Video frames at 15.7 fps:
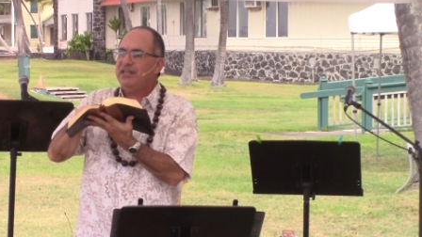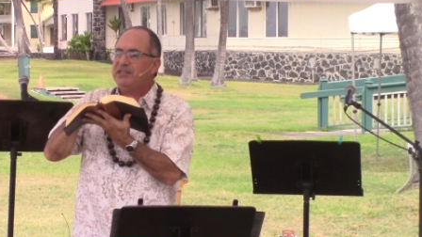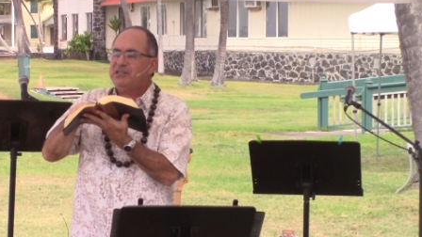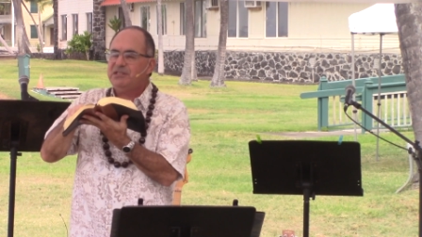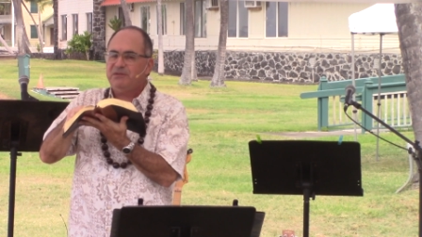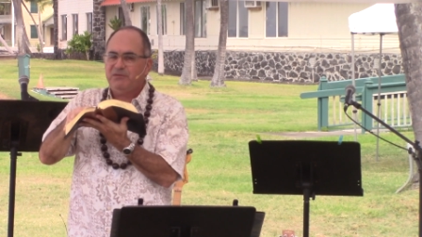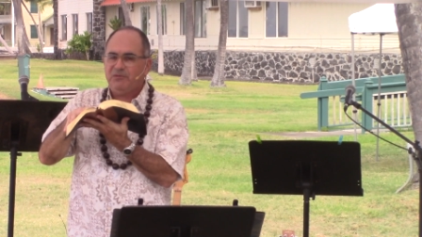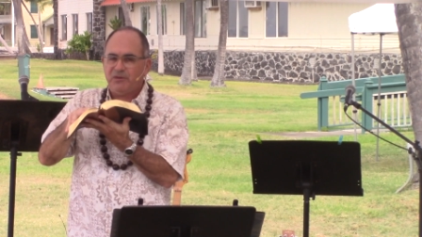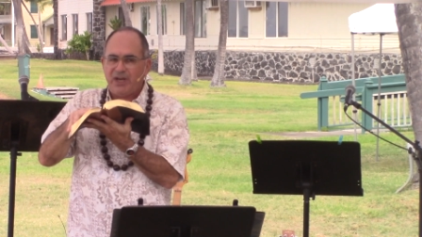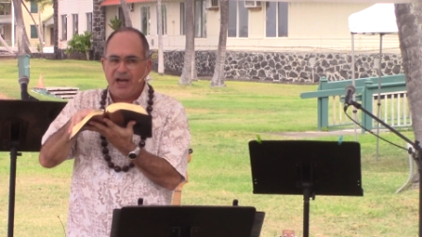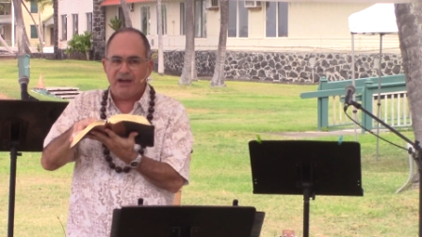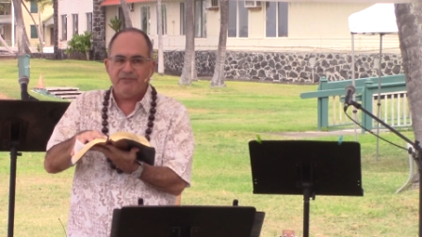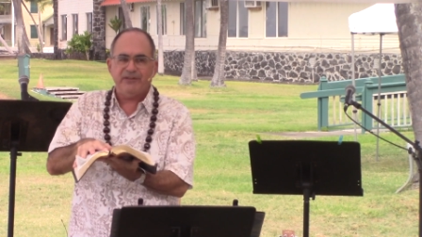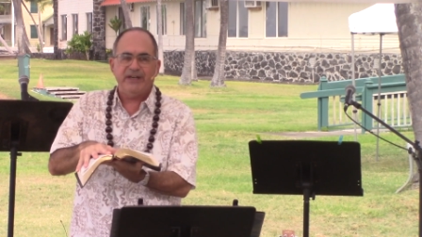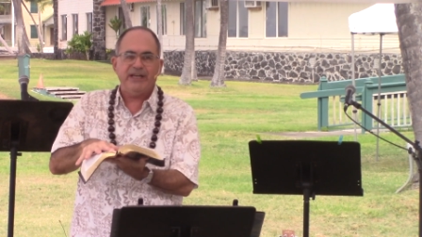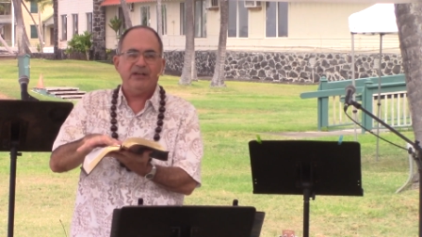This
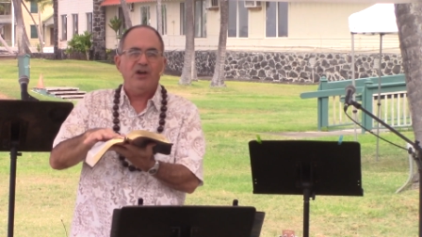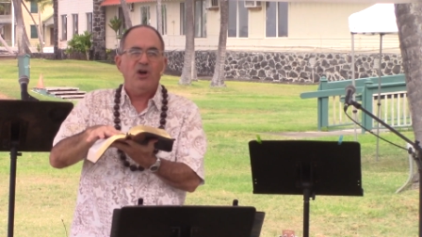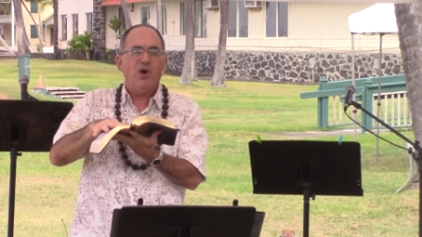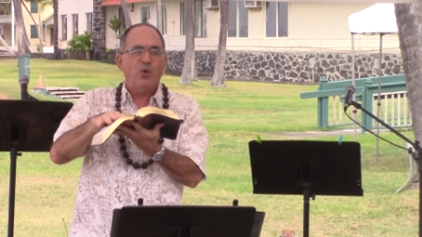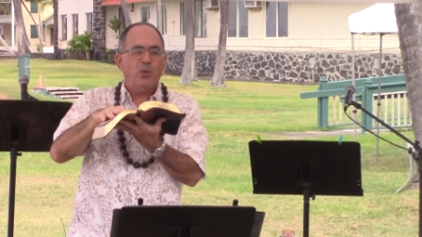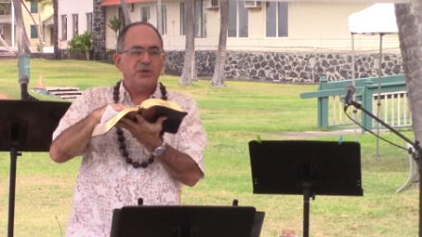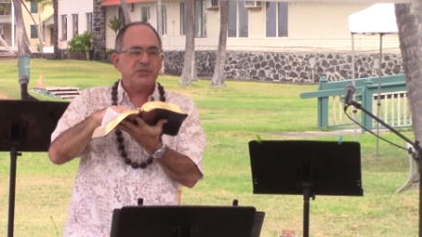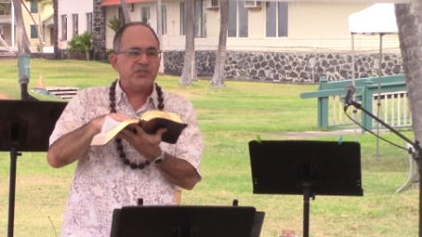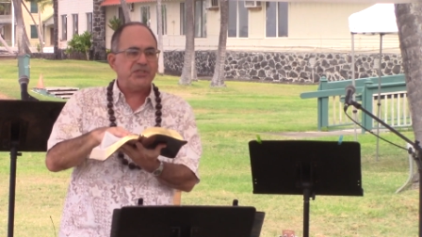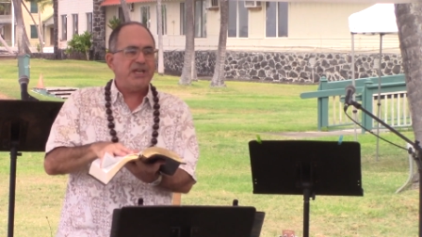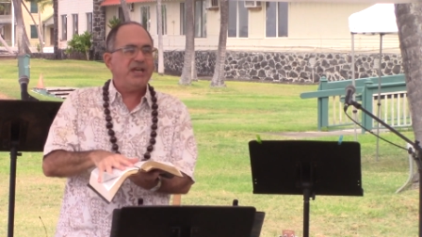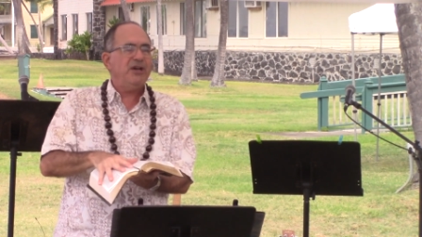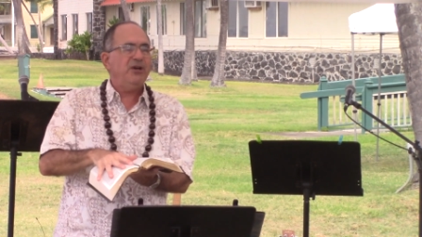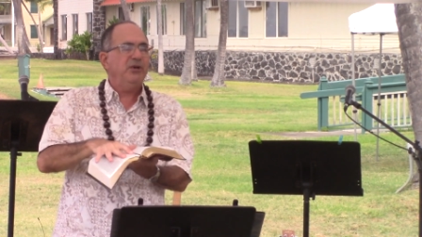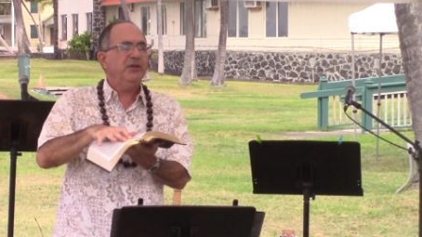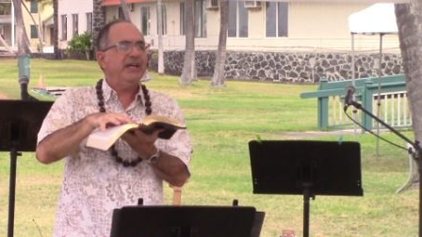covenant was
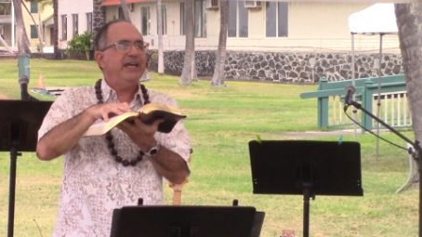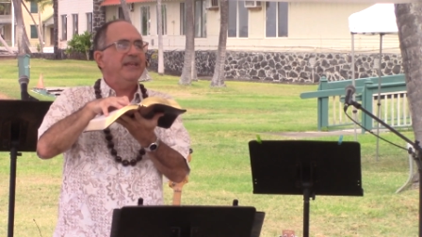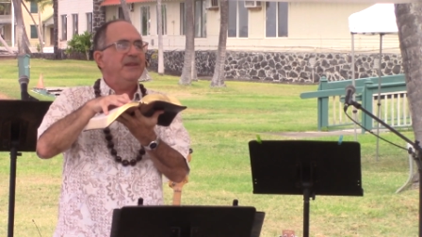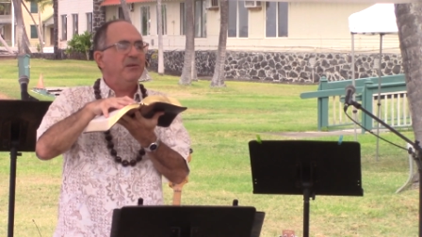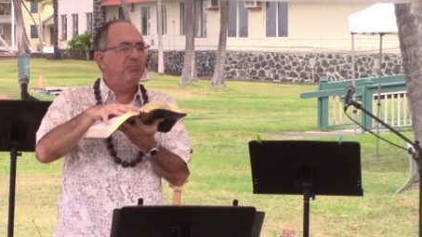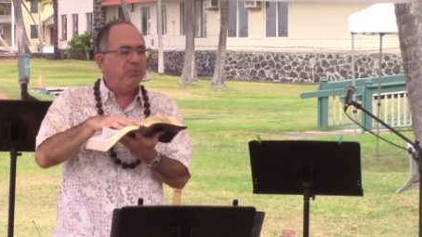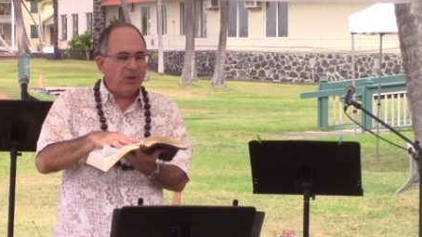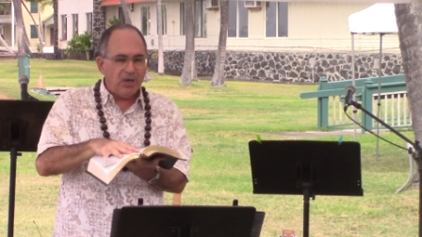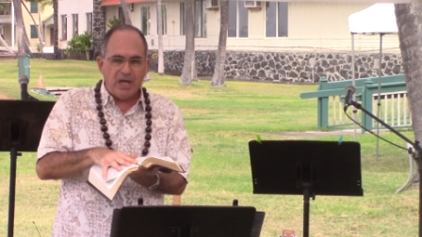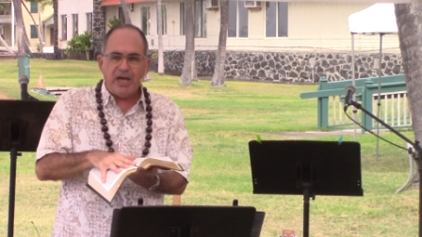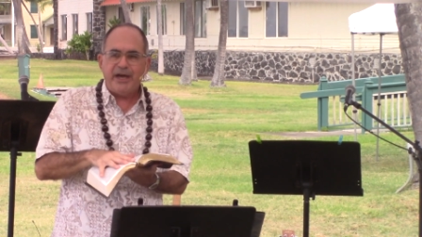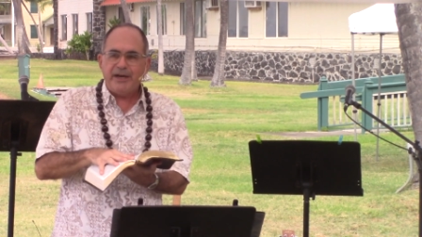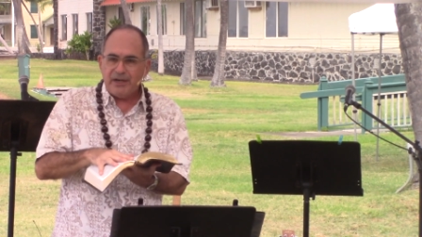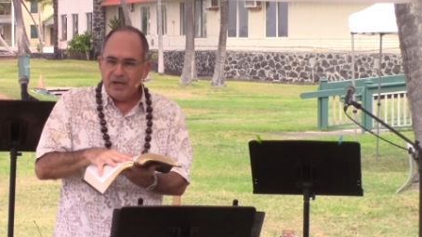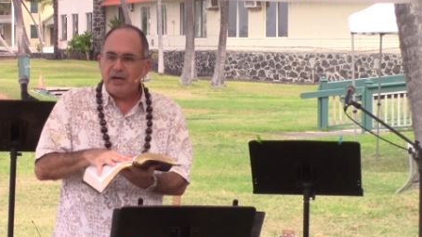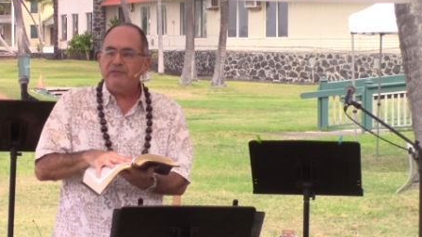sealed in the
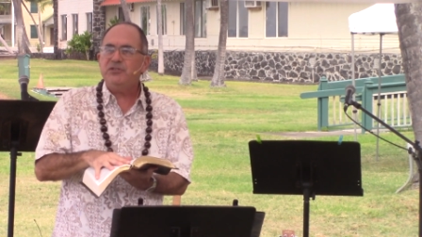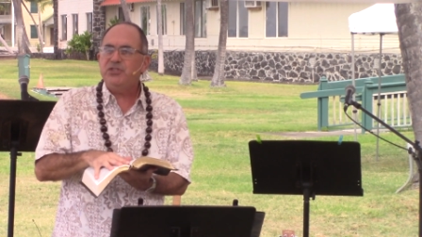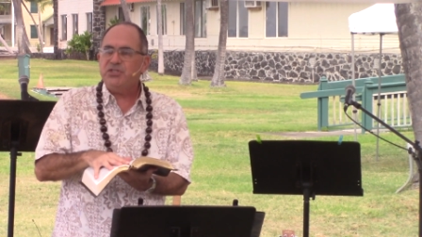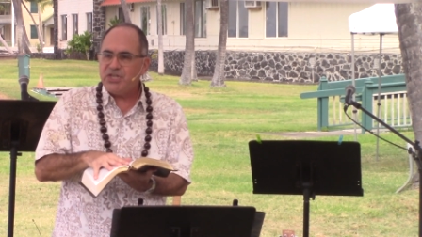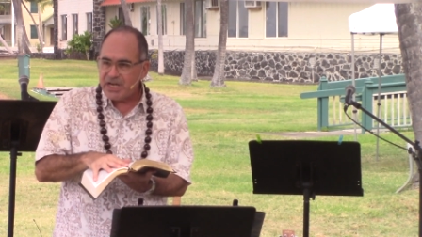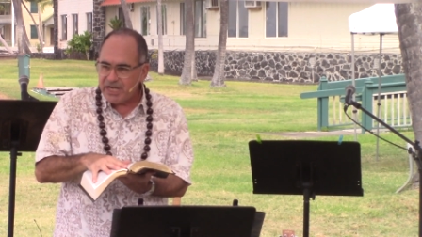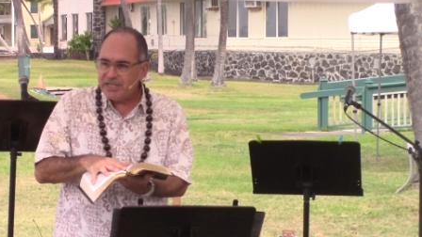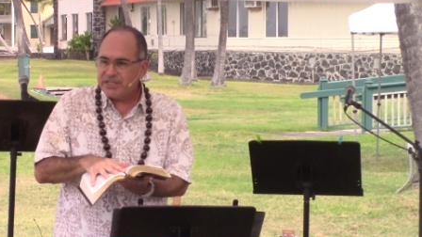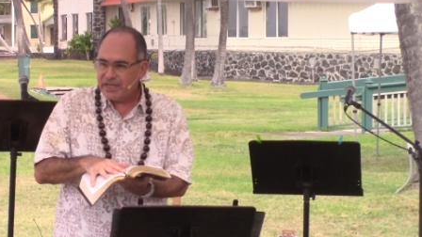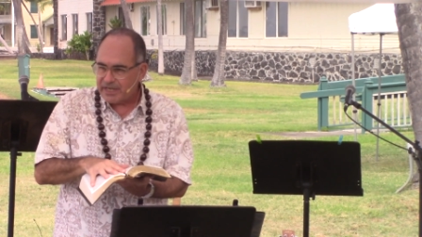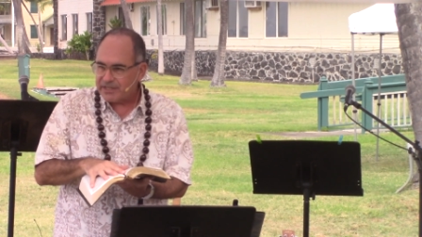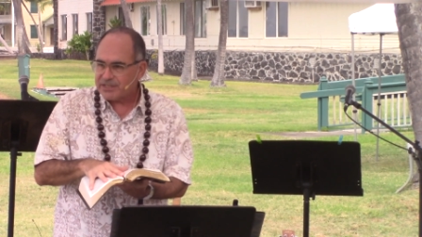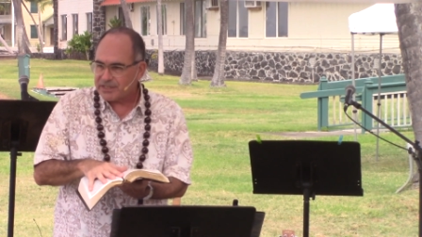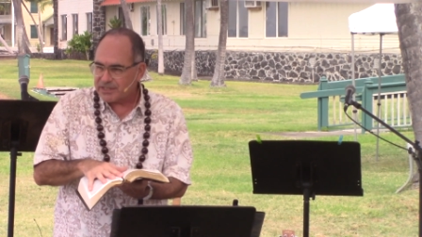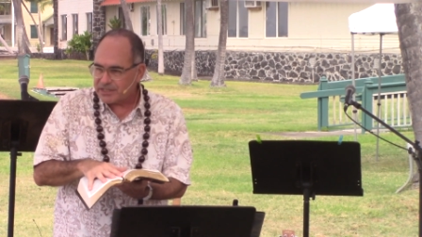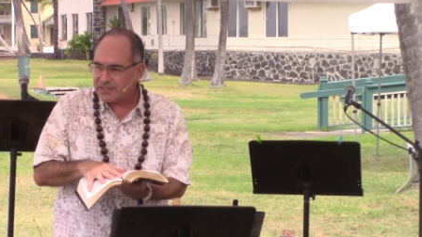blood of
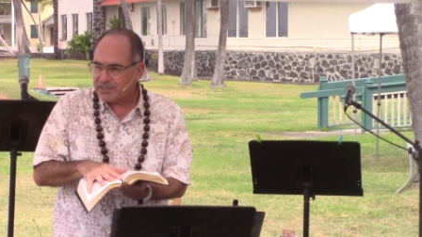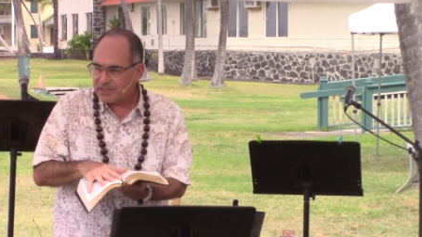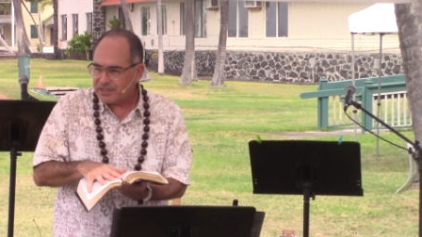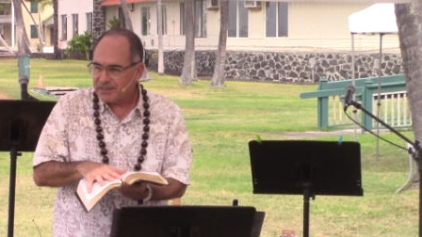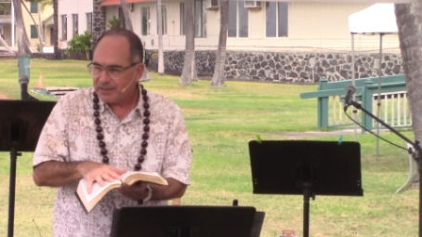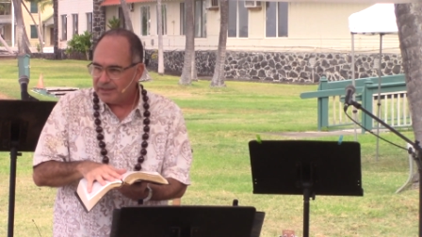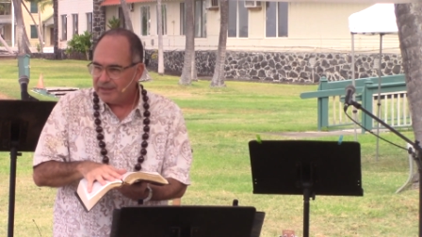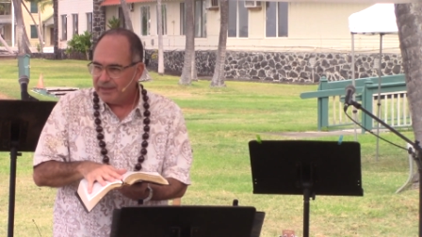Jesus.